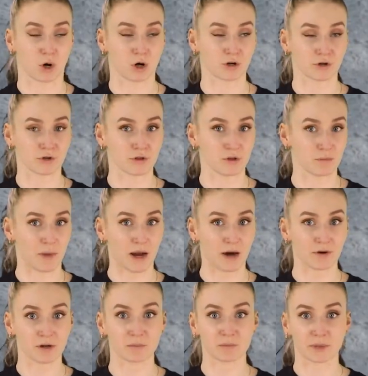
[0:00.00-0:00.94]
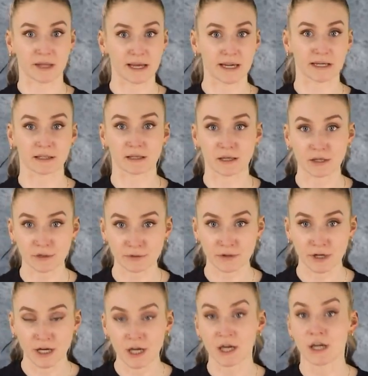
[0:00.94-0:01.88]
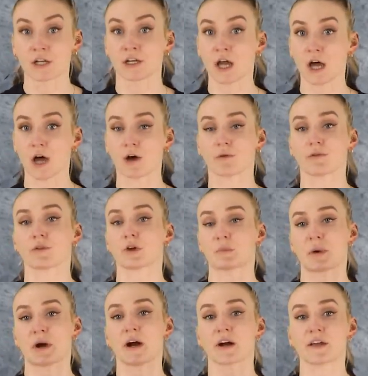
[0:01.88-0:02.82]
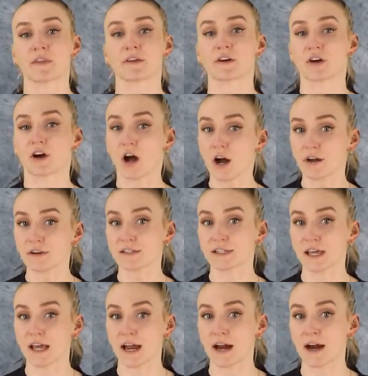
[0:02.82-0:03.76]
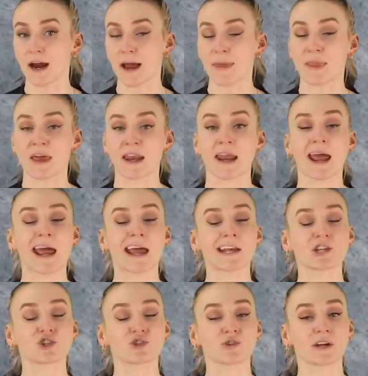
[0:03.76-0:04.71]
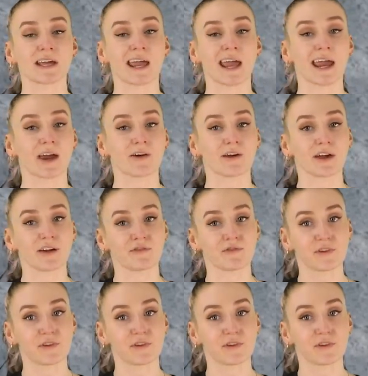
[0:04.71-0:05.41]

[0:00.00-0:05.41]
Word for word: Wander the barren plain alone? No, they're parking their cars there and then entering Area